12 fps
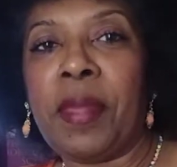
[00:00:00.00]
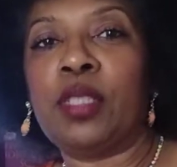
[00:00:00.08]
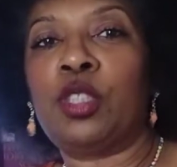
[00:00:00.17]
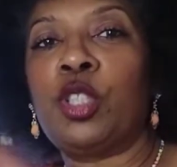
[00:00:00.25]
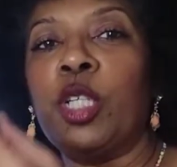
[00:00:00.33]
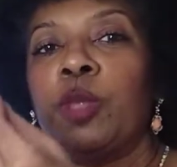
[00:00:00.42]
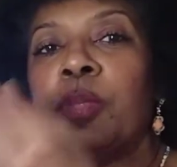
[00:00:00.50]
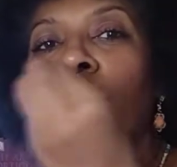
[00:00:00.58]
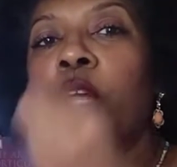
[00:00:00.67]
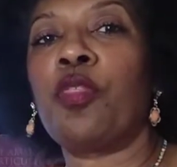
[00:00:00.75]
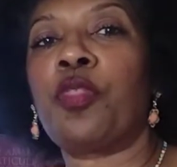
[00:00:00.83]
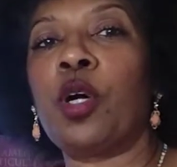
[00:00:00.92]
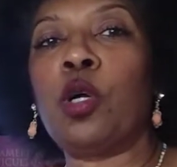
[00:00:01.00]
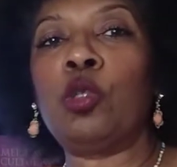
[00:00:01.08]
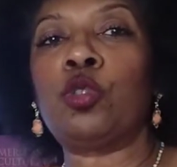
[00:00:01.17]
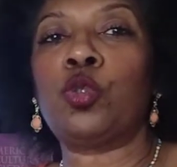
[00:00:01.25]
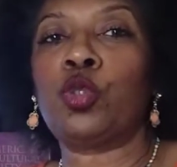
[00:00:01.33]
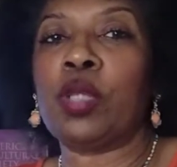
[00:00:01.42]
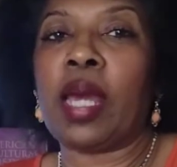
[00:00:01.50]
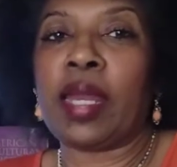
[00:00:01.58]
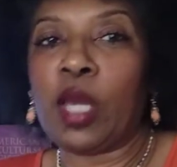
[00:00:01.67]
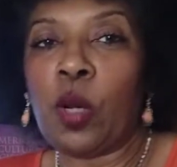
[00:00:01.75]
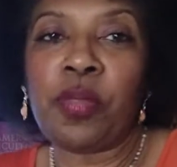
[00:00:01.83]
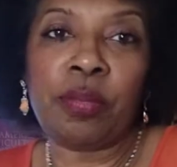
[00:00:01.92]
It's judgment on those who do
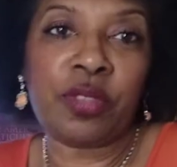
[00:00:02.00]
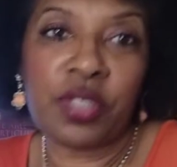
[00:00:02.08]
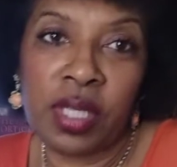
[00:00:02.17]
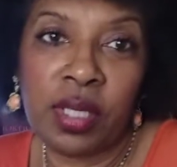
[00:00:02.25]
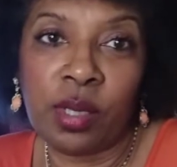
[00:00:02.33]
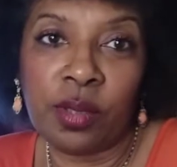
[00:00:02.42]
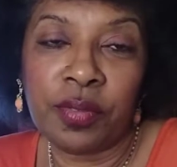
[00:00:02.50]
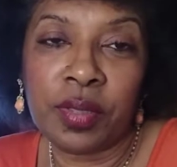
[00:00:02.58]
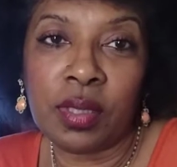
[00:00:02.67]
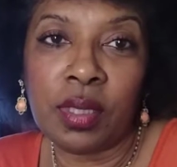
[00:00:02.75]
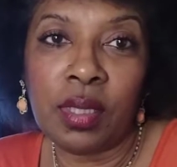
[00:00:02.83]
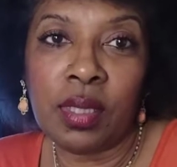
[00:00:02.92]
not help themselves.